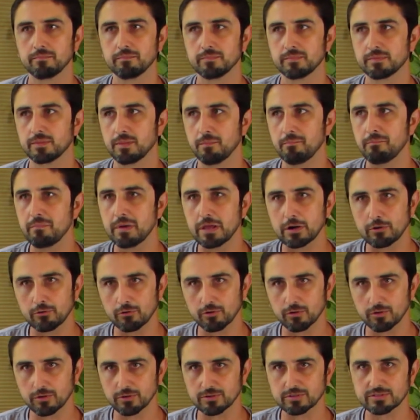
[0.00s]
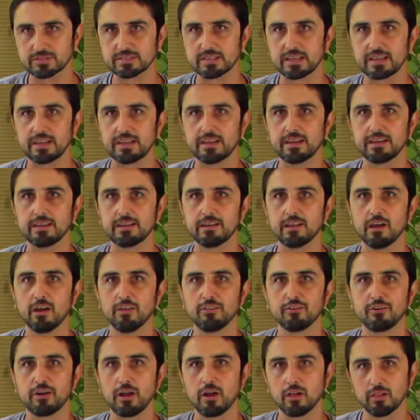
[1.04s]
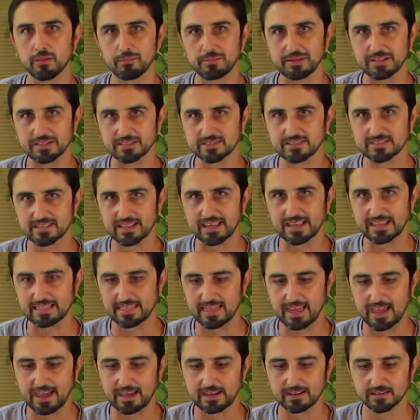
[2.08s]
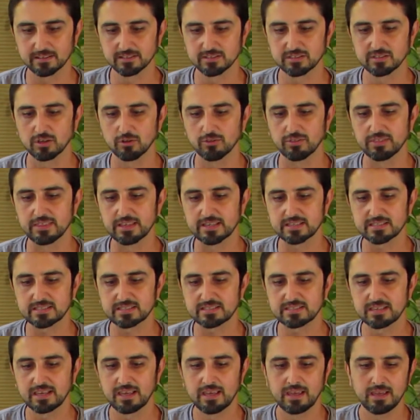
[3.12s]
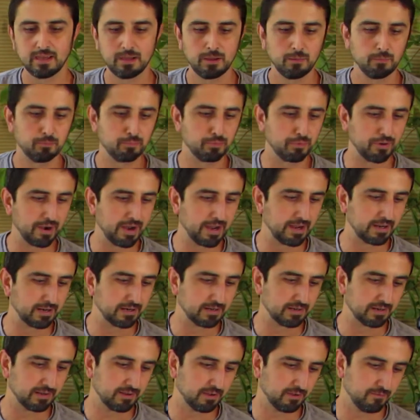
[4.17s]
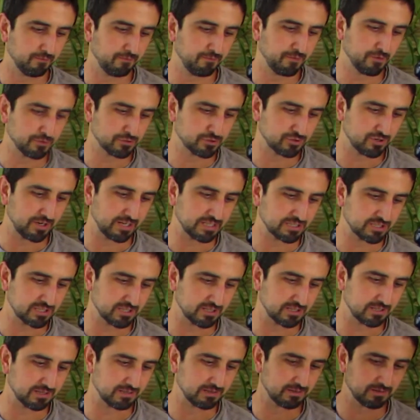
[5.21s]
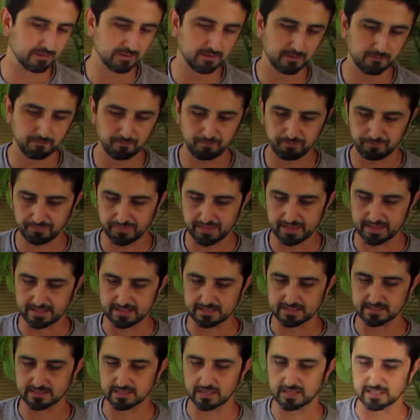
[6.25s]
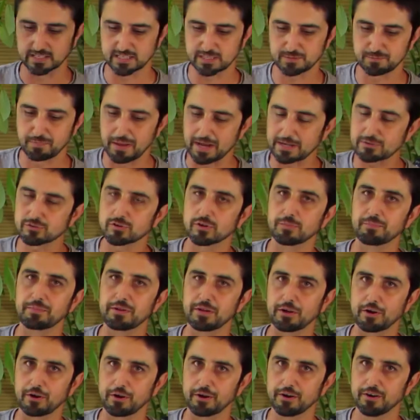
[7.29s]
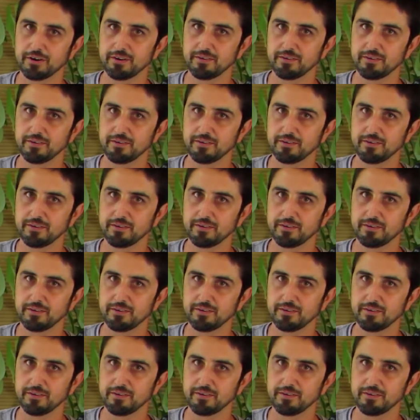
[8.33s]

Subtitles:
minerals and other elements like that. So this brand filtration is a SpectraPure.